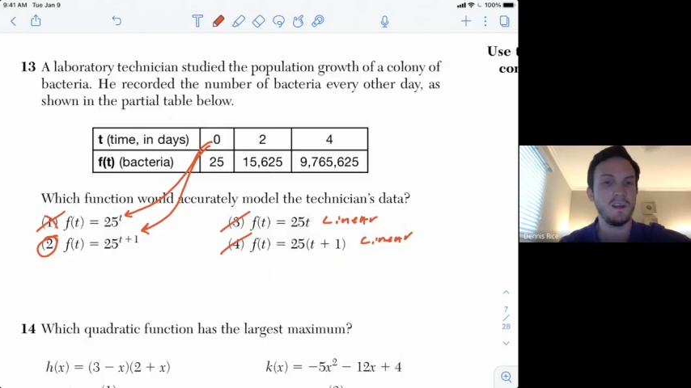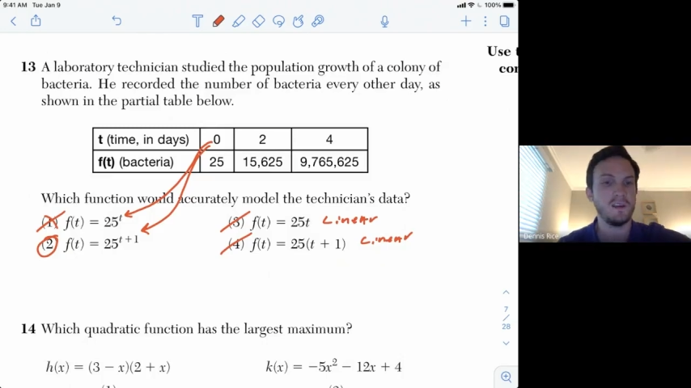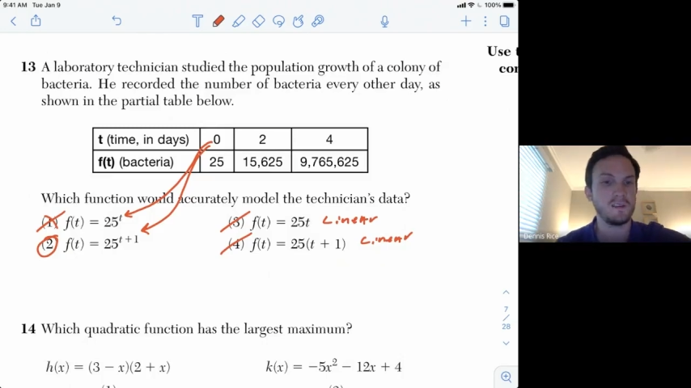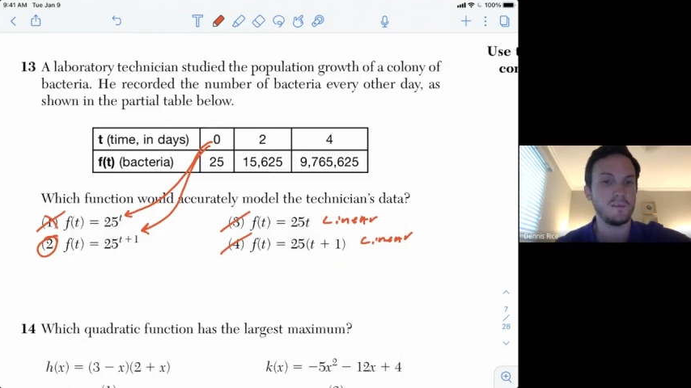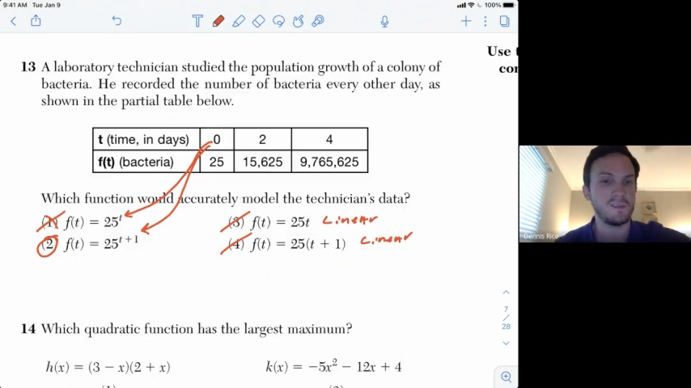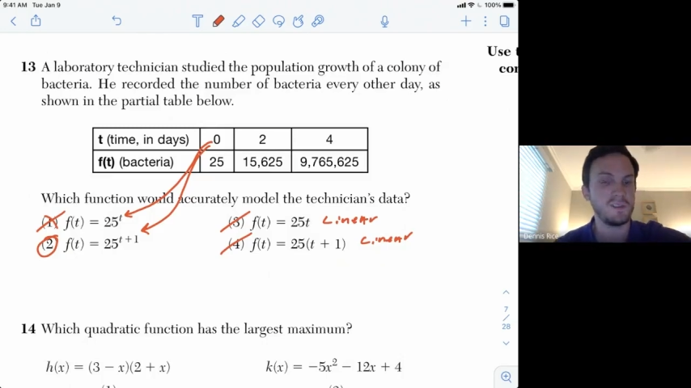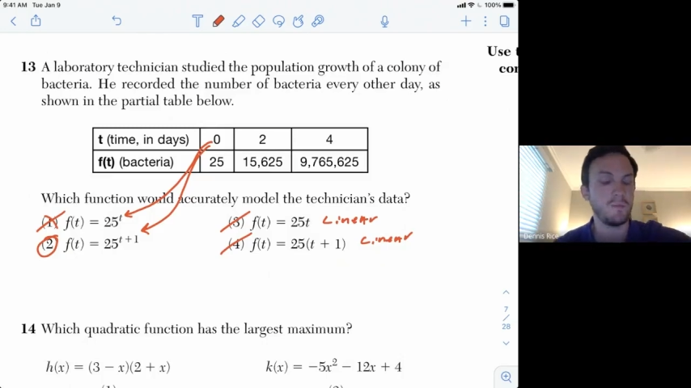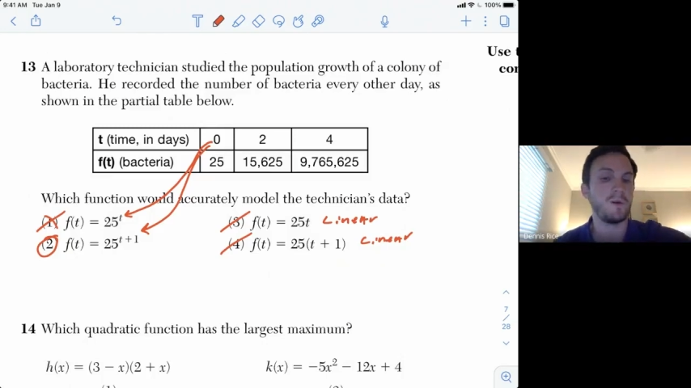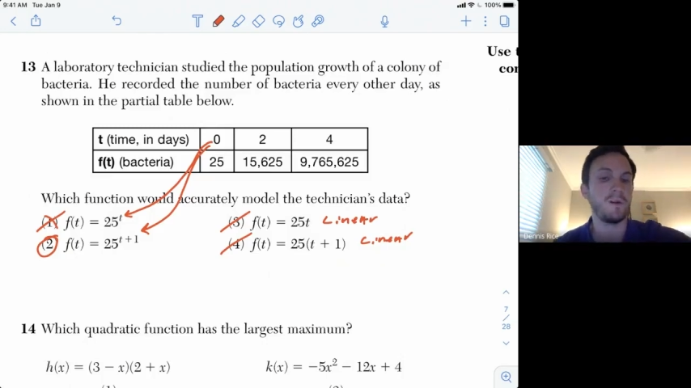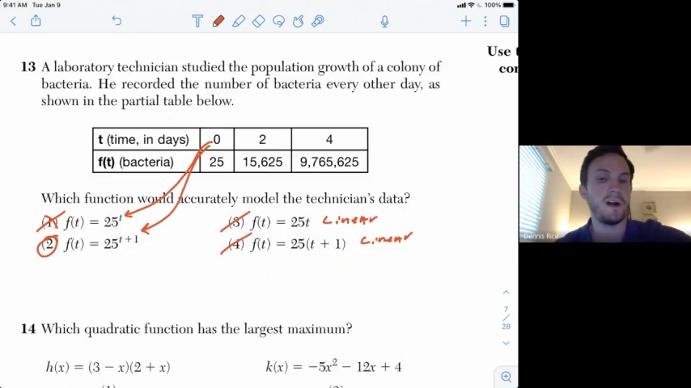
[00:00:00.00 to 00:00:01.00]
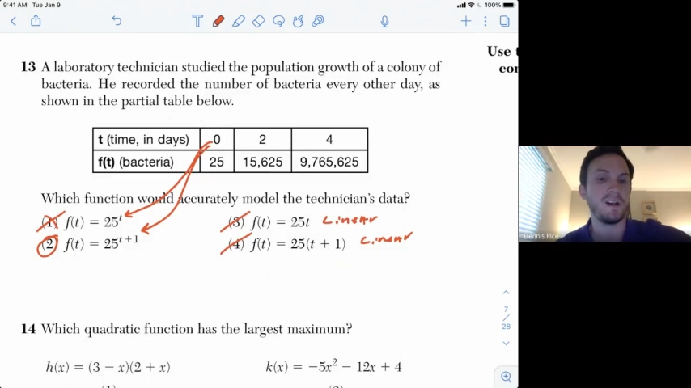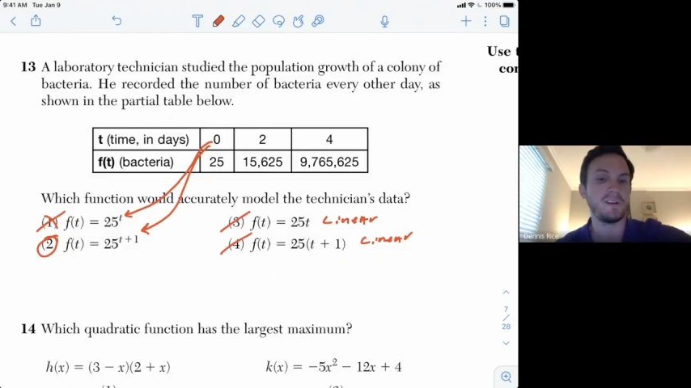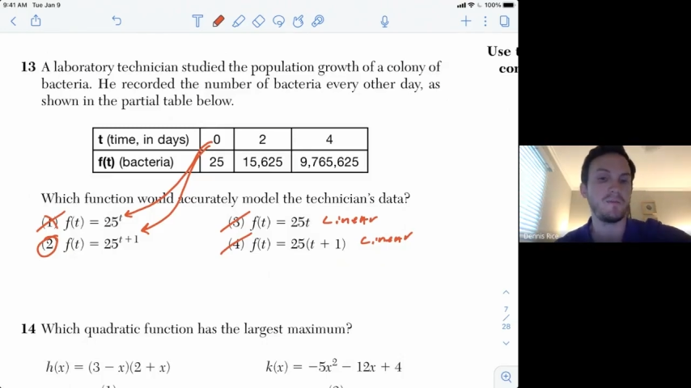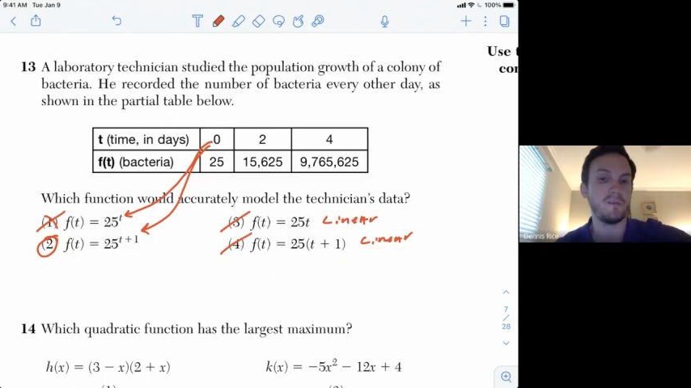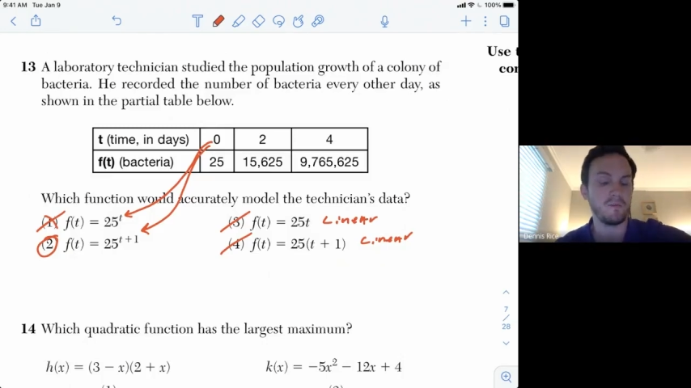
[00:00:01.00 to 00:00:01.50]
some simple
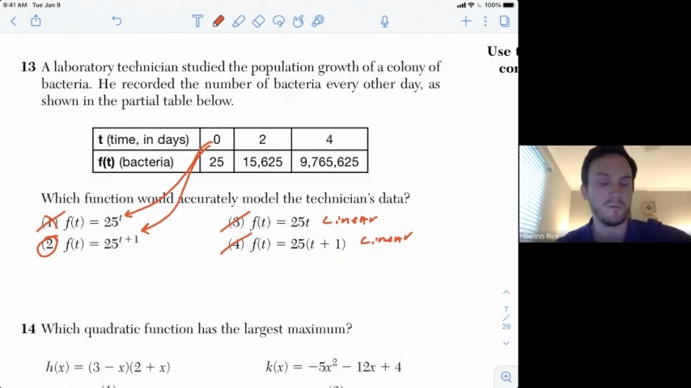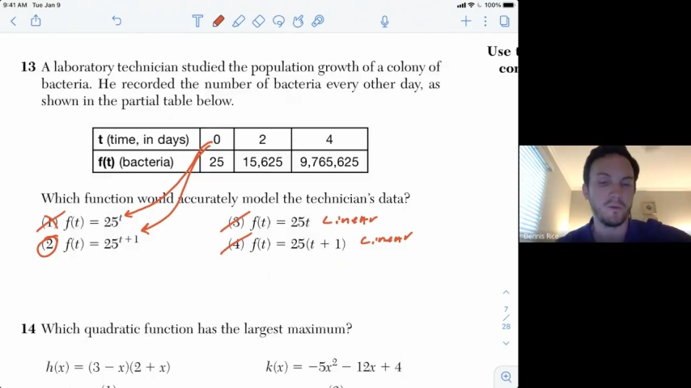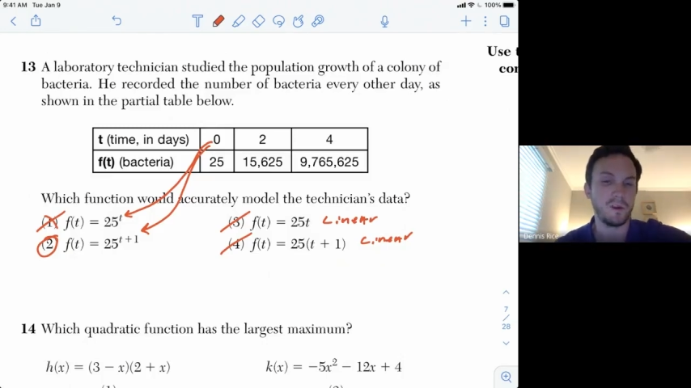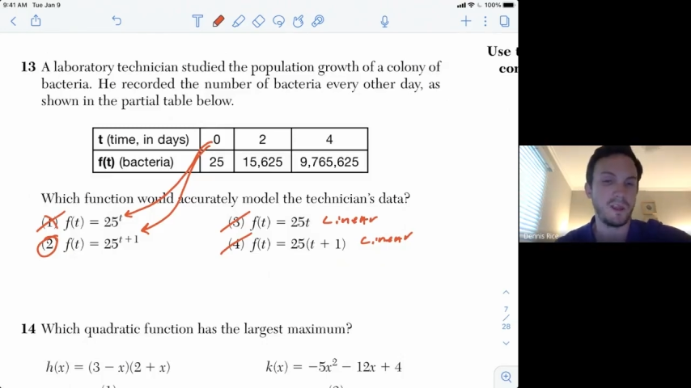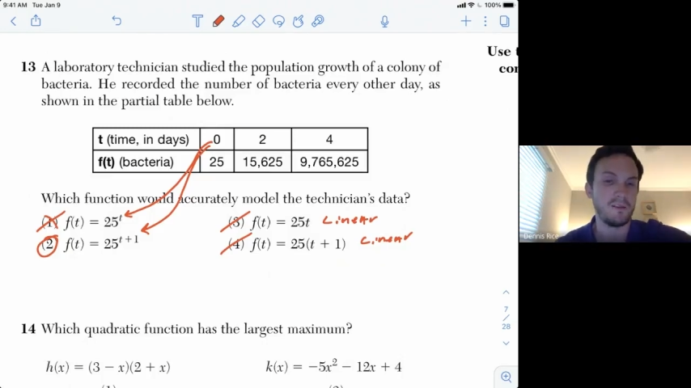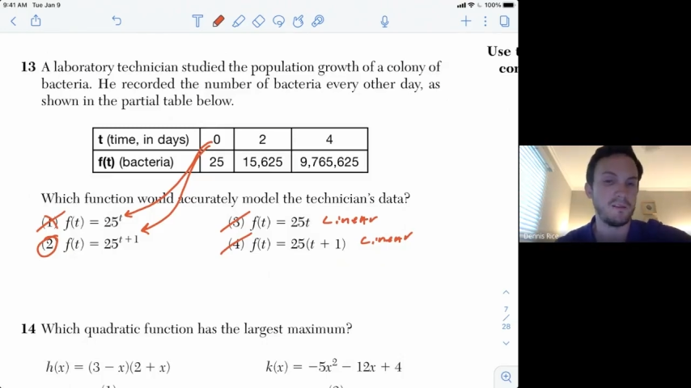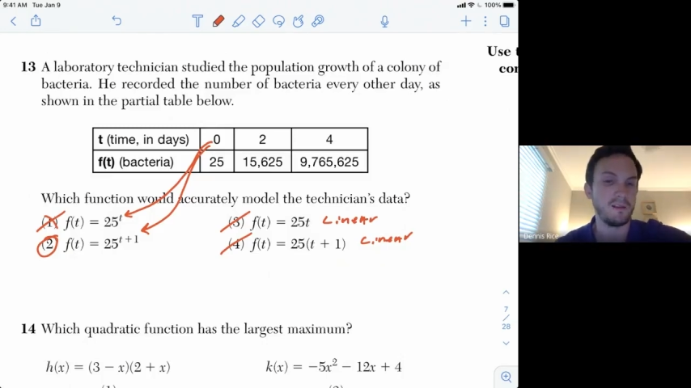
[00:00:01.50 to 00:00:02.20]
logic with ruling out the